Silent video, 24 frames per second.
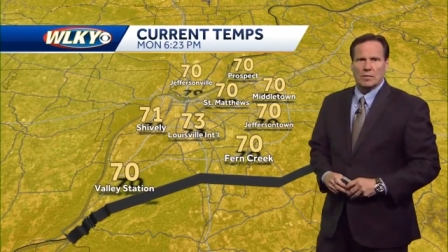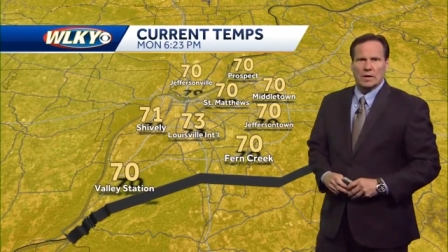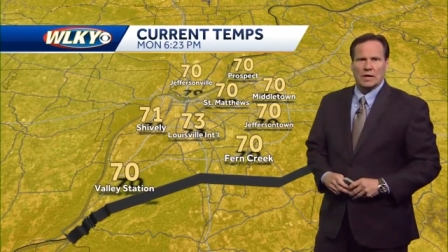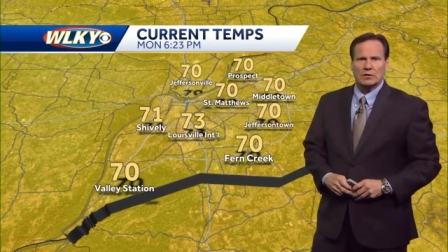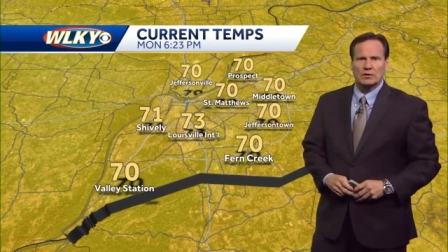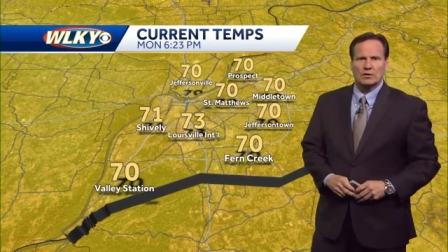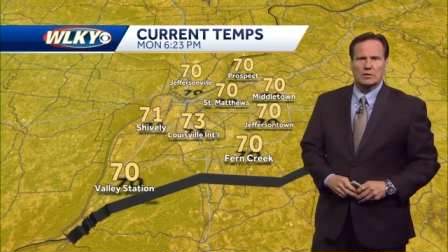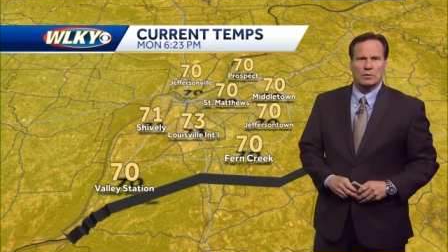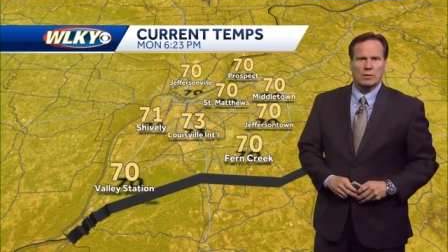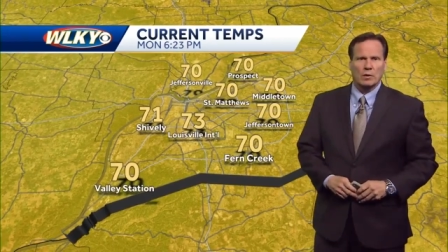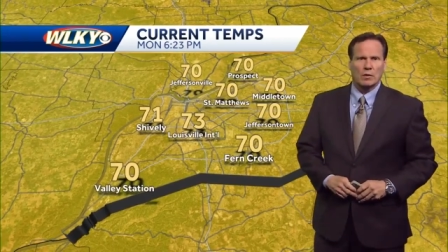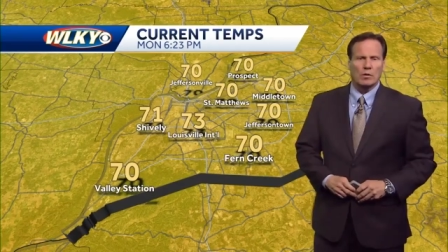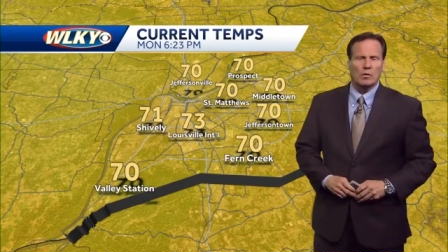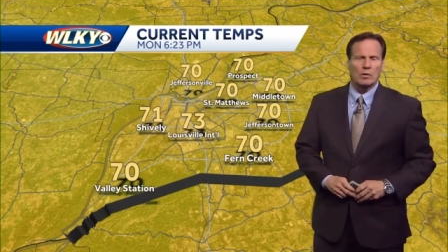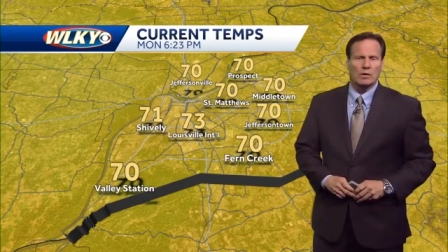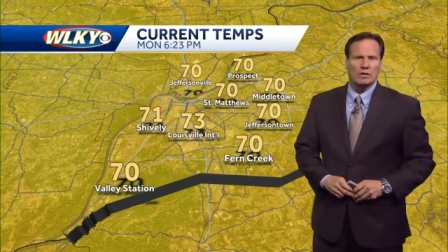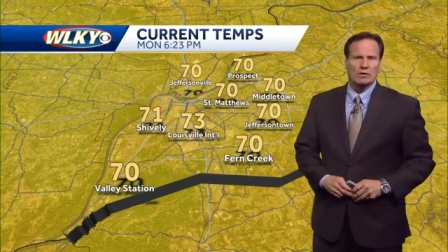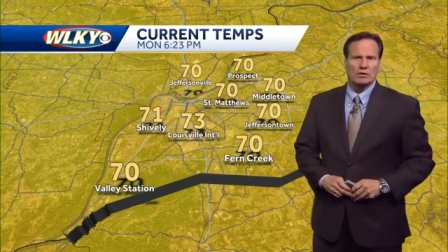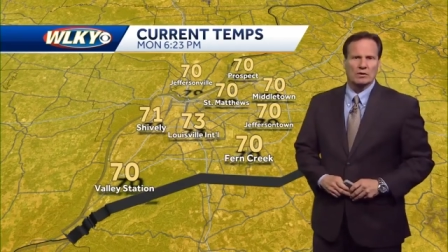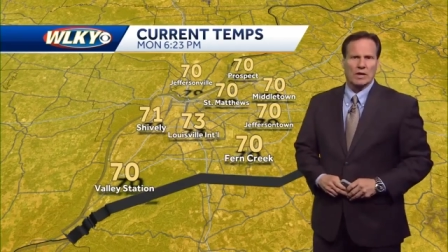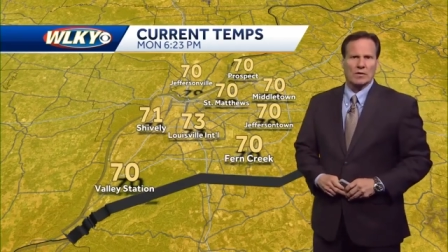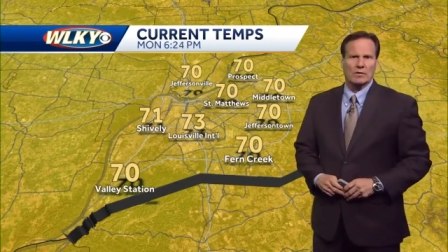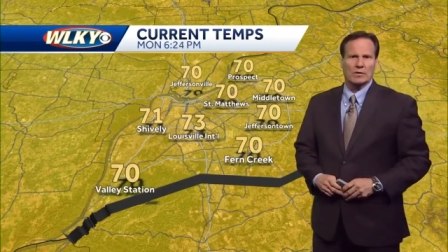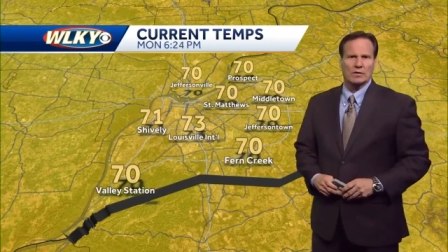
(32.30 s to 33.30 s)
metro
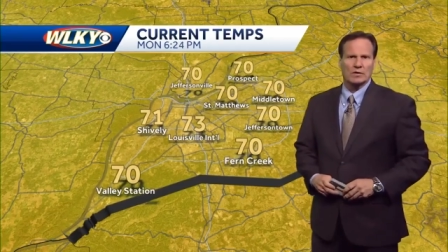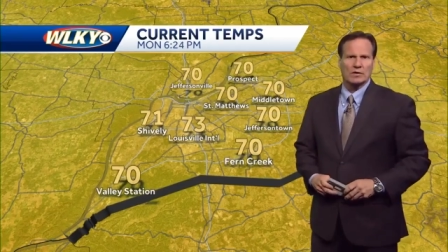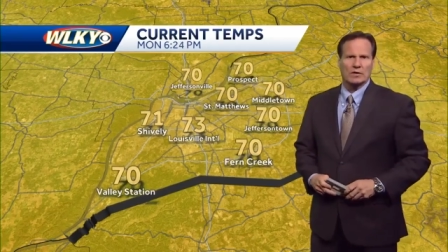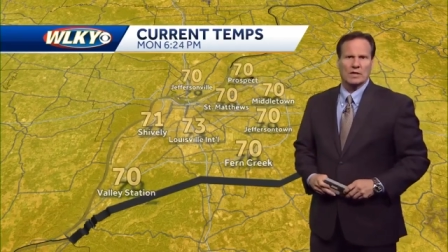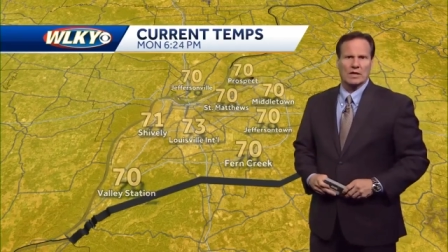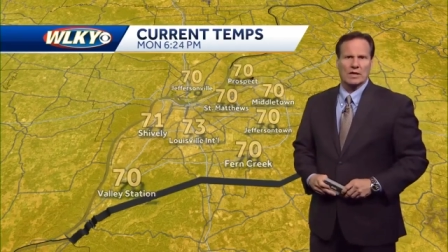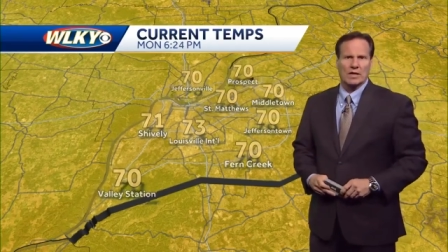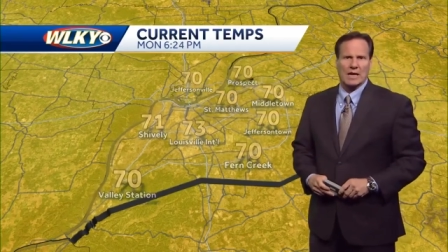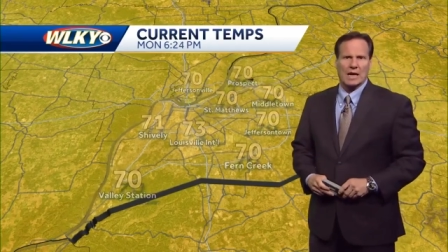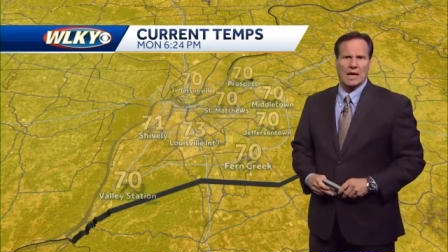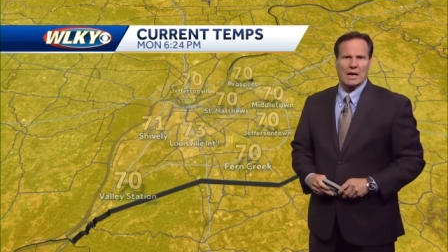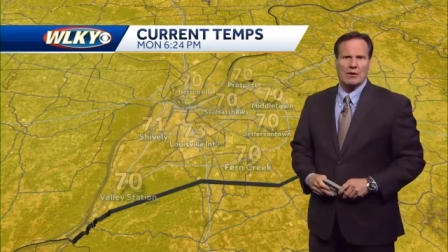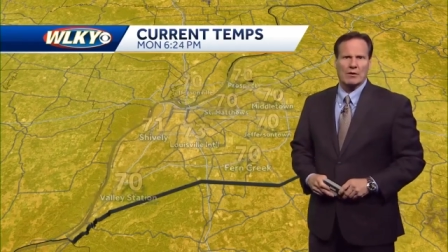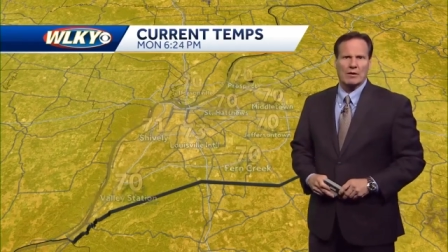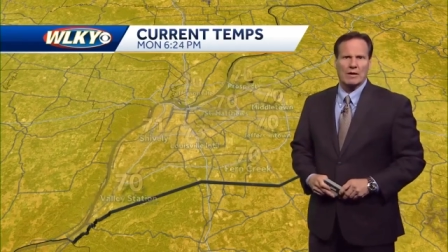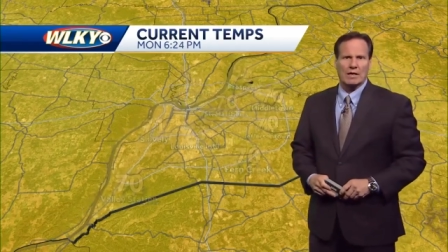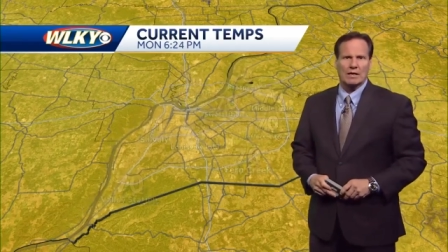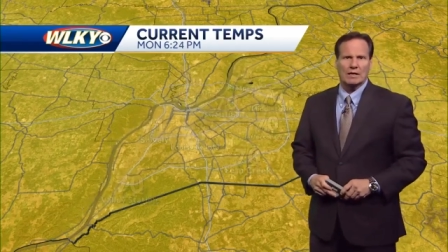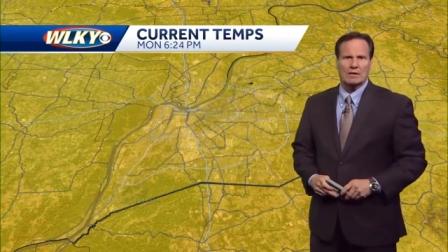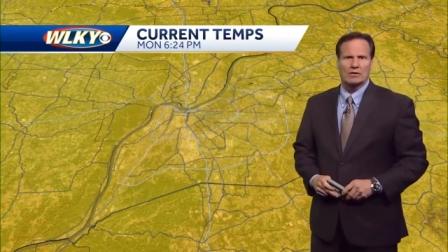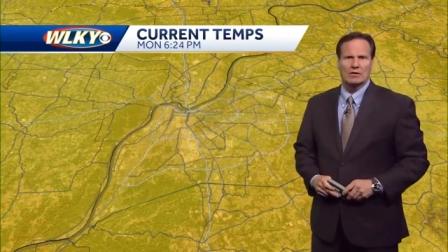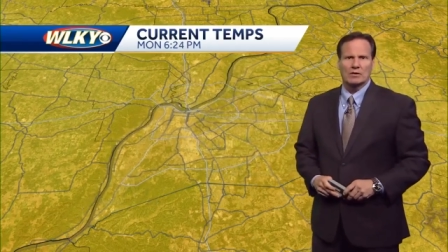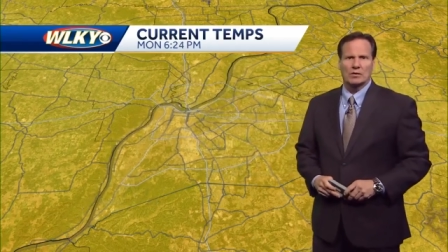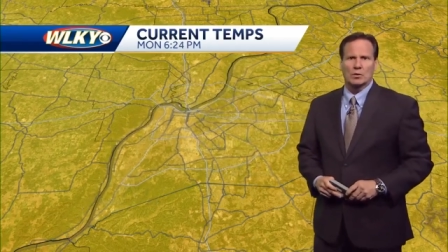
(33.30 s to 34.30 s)
and Jefferson County
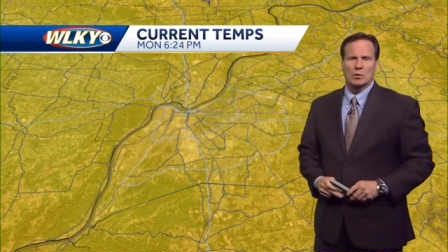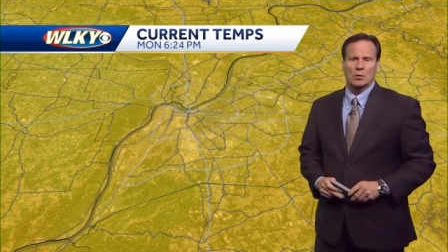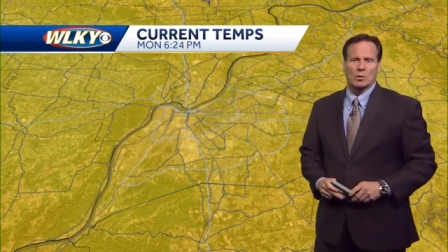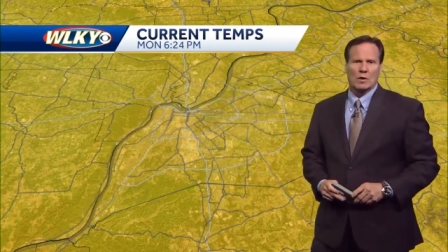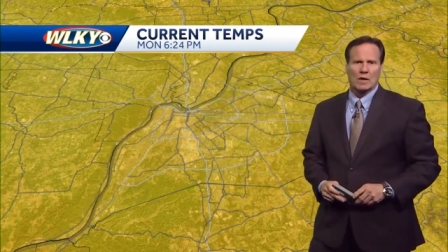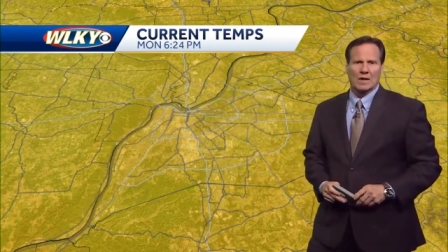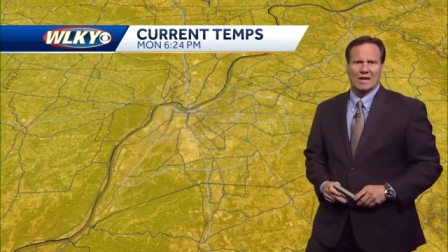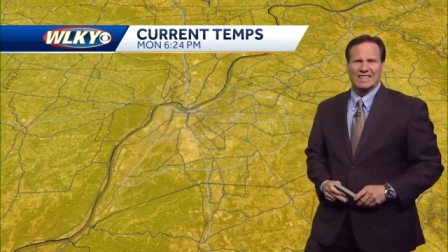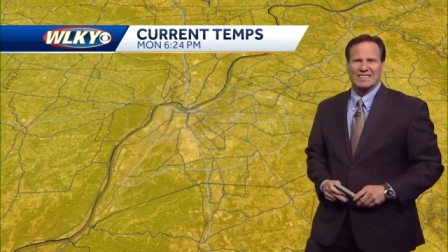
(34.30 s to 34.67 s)
into